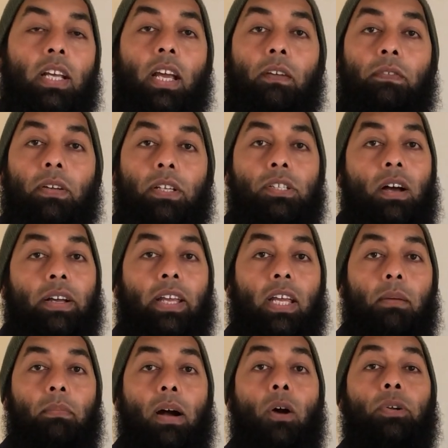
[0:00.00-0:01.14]
If you're talking
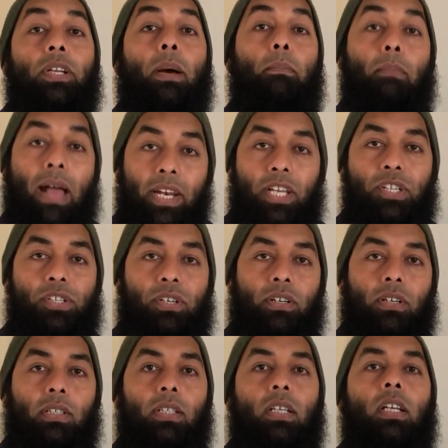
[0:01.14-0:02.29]
about a
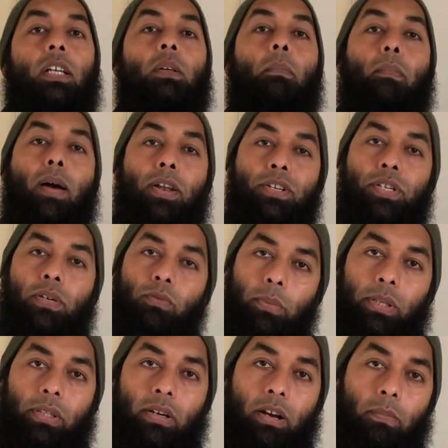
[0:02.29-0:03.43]
manager, manager would
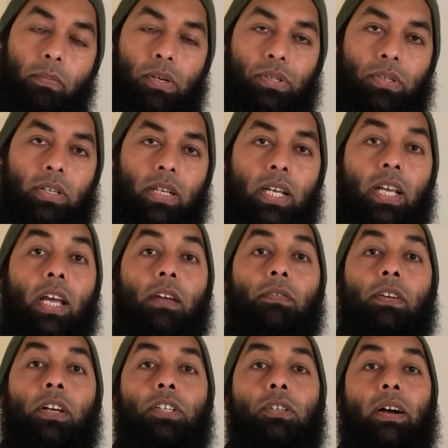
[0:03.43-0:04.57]
be third person. If
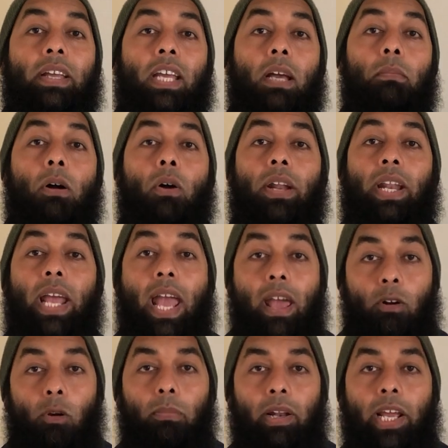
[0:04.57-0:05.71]
you're talking about an
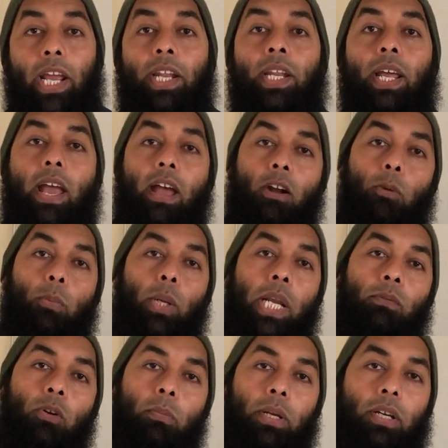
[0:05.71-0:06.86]
aeroplane, aeroplane
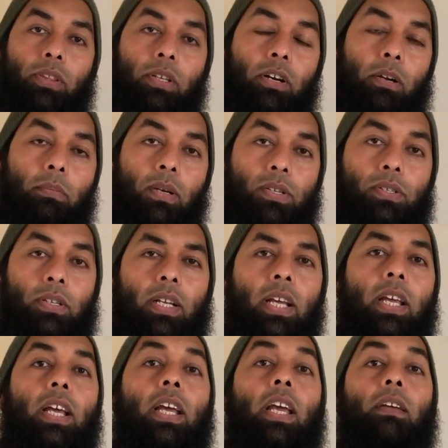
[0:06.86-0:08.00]
would be a third person.
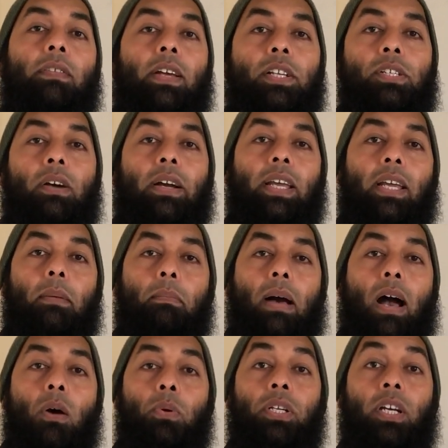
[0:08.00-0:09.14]
If you're talking
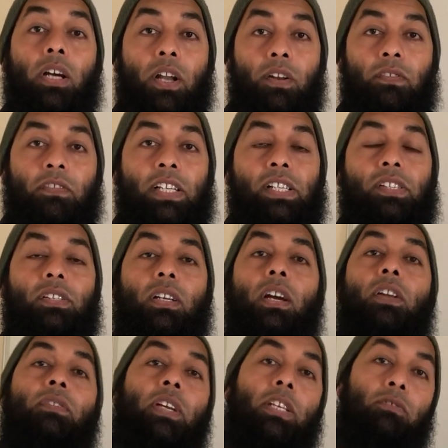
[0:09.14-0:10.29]
about countries,
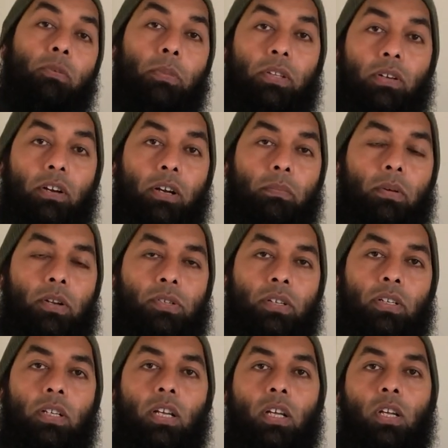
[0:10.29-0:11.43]
countries would be third person.
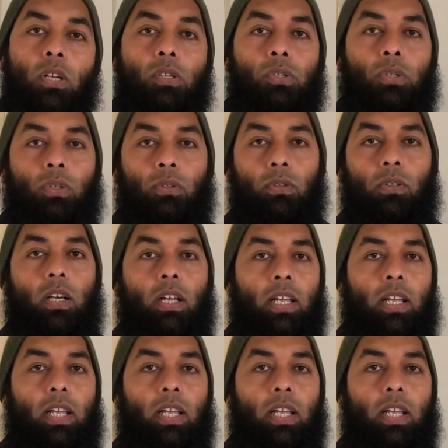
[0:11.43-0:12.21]
So